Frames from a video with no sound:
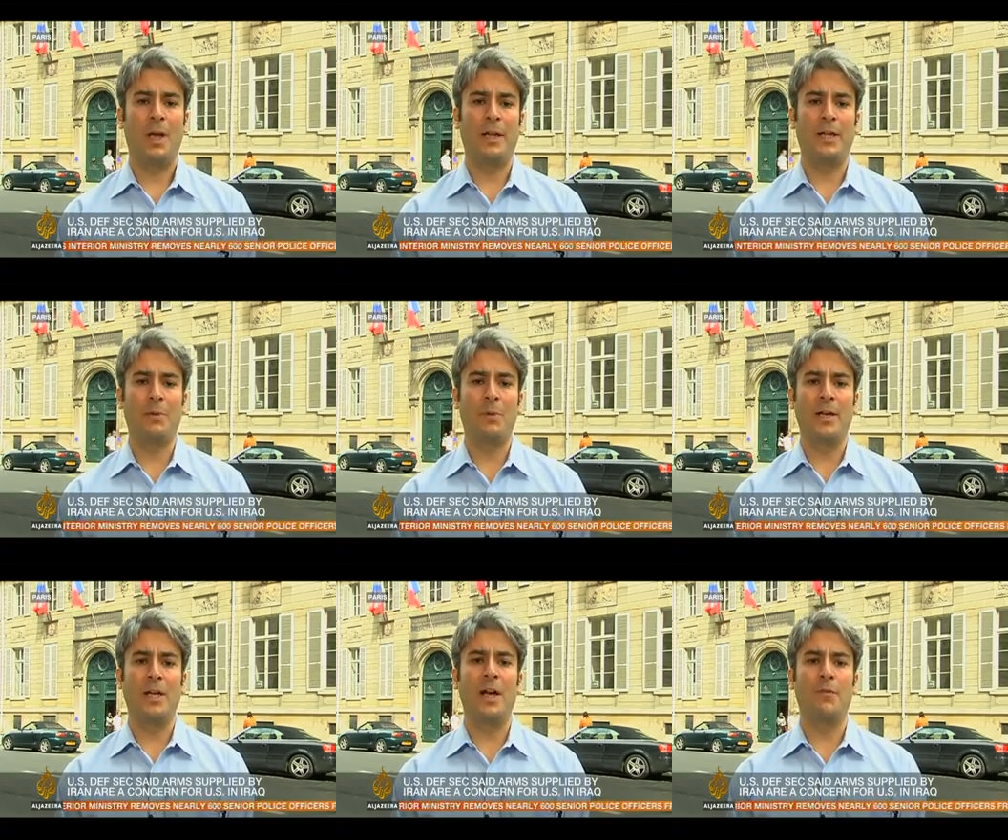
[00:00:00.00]
The
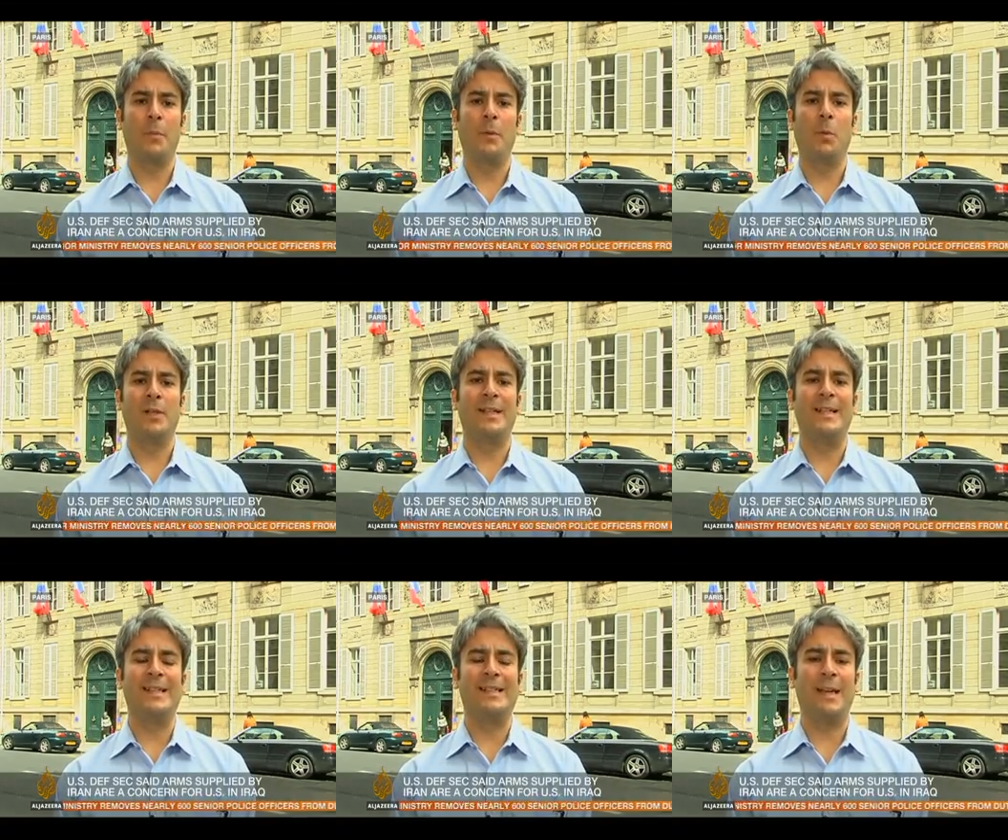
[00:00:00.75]
Iranian government
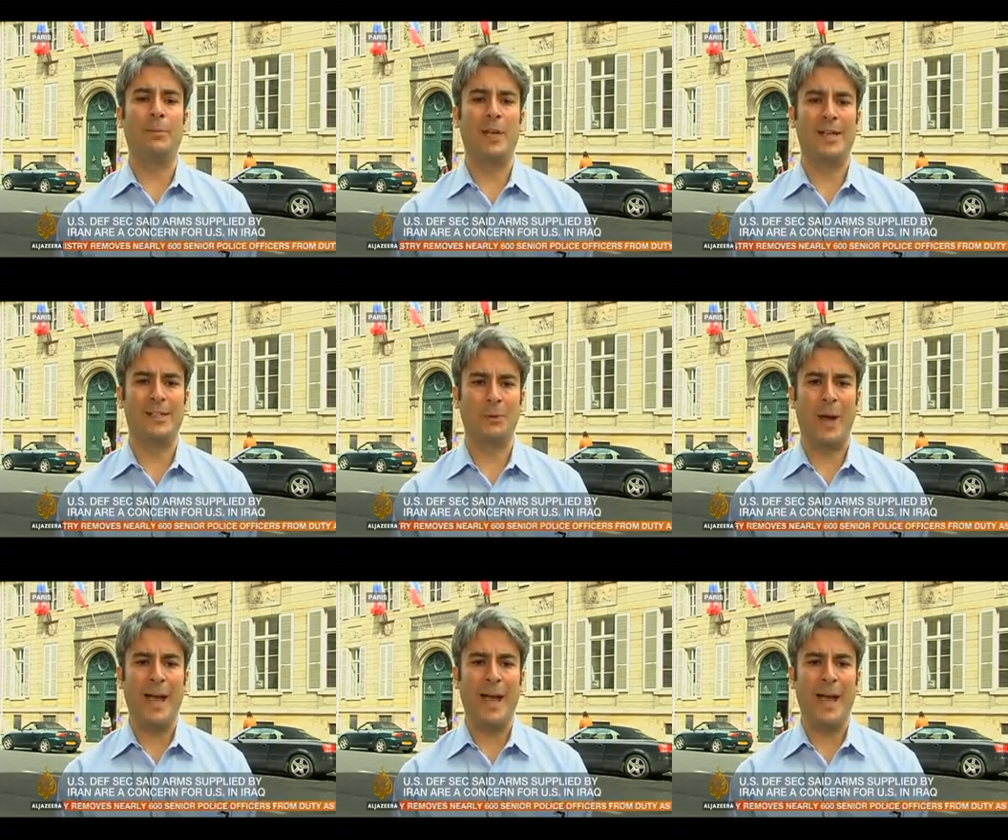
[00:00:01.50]
wants to destabilize